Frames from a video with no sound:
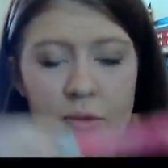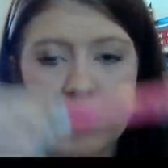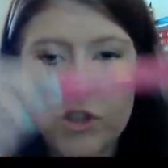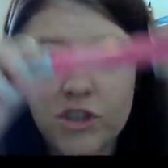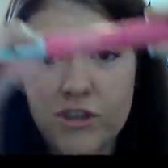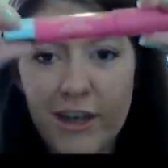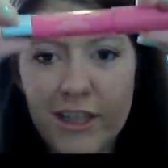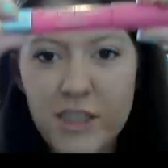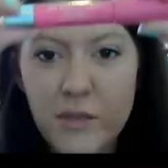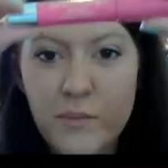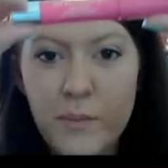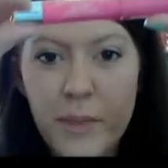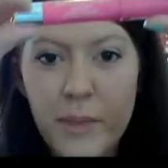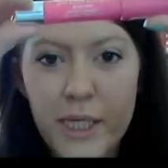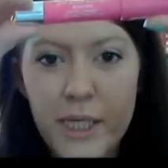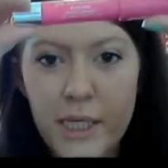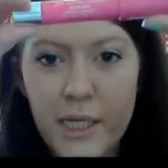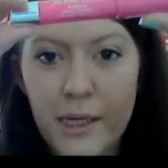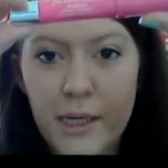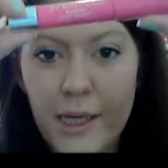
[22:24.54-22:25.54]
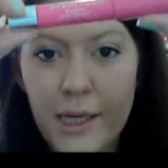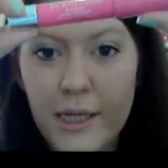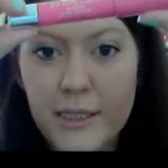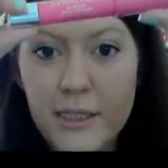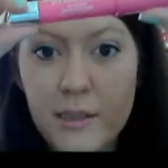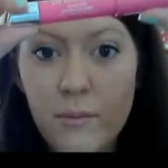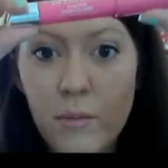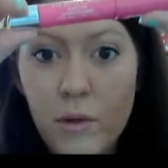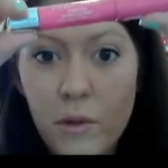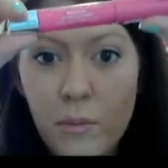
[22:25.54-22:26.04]
Just Bitten
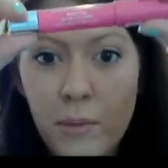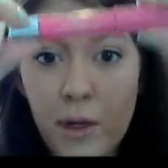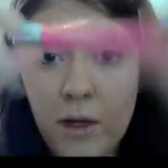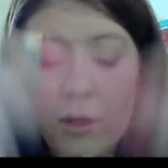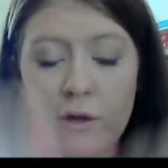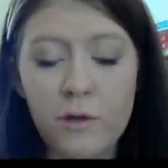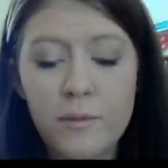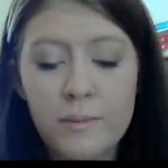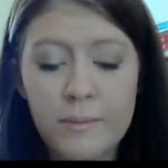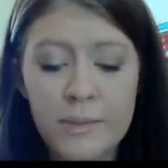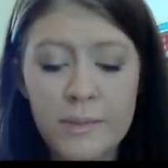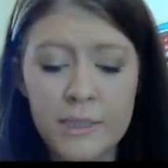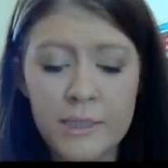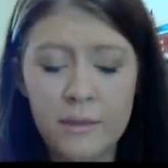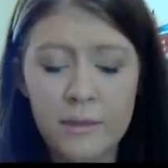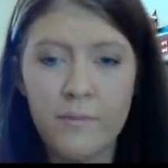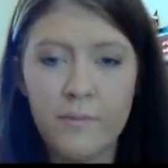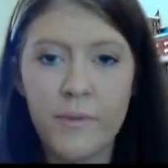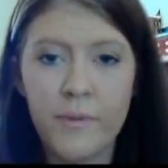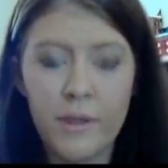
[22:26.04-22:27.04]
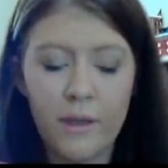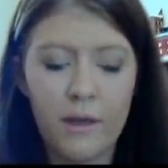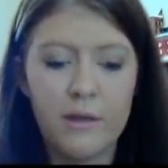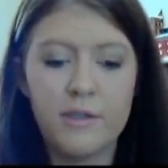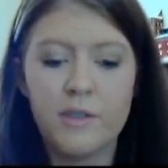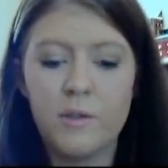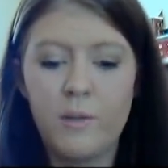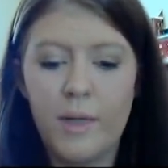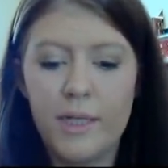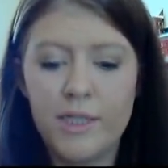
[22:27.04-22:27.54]
Kissable Balms. I'll
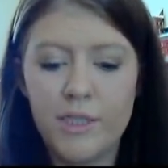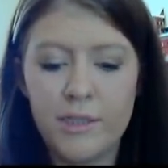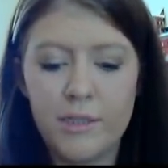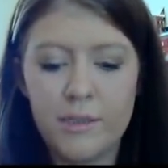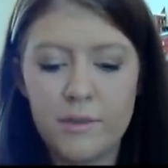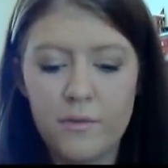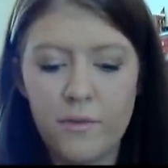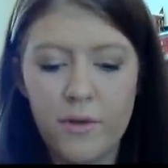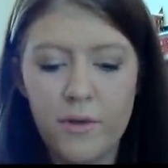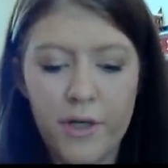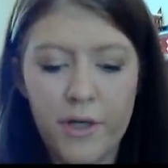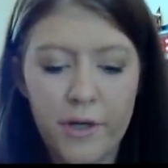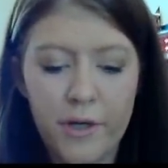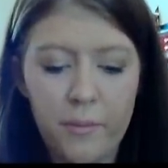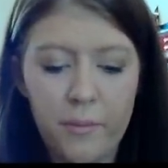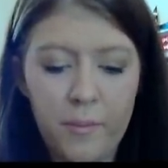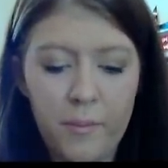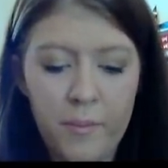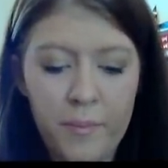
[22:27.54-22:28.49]
swatch this for you.